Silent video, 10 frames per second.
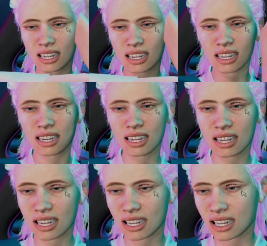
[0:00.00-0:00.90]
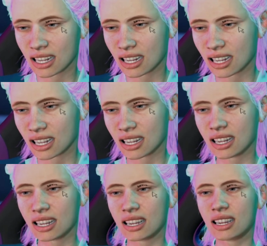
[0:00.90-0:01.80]
Um,
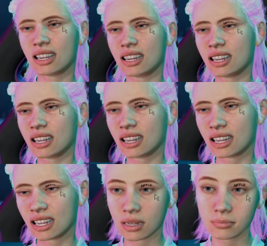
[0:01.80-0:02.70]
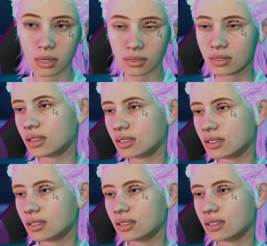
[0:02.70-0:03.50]
well, this about the setup,